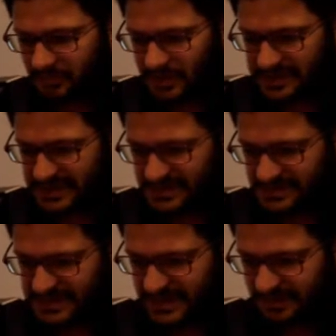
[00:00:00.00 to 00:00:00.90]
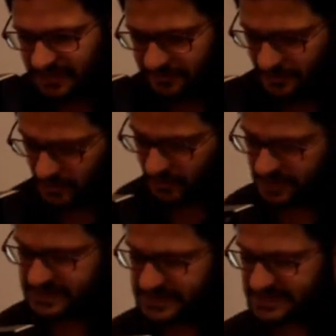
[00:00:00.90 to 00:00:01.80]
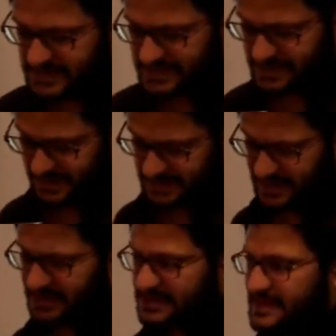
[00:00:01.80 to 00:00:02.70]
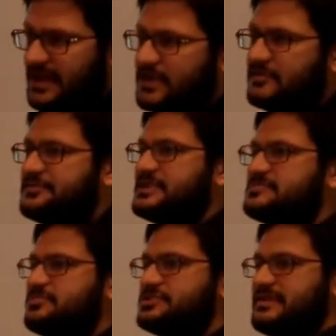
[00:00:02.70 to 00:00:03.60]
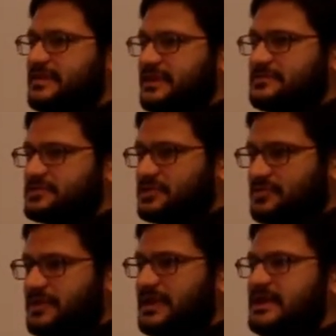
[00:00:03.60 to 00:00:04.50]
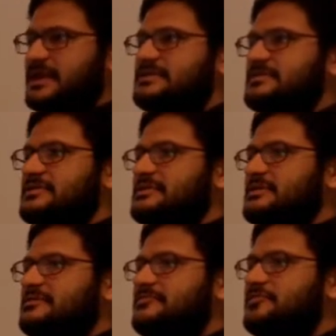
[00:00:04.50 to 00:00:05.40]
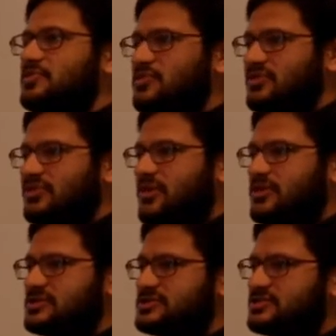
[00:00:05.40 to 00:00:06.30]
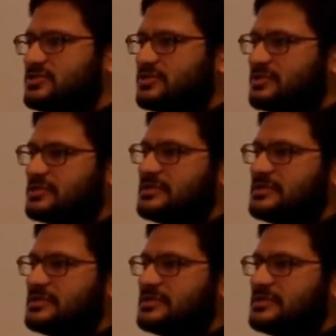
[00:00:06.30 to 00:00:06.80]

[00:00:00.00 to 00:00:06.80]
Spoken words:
What is interesting about Foucault is his understanding of dispositive. So the way that Foucault also